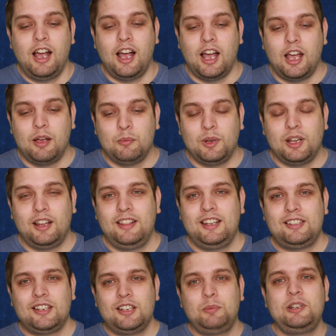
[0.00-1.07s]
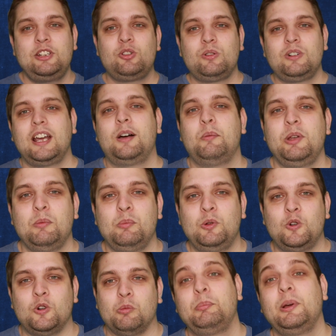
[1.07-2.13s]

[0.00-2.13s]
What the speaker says: And this could have been drawn out a bit more,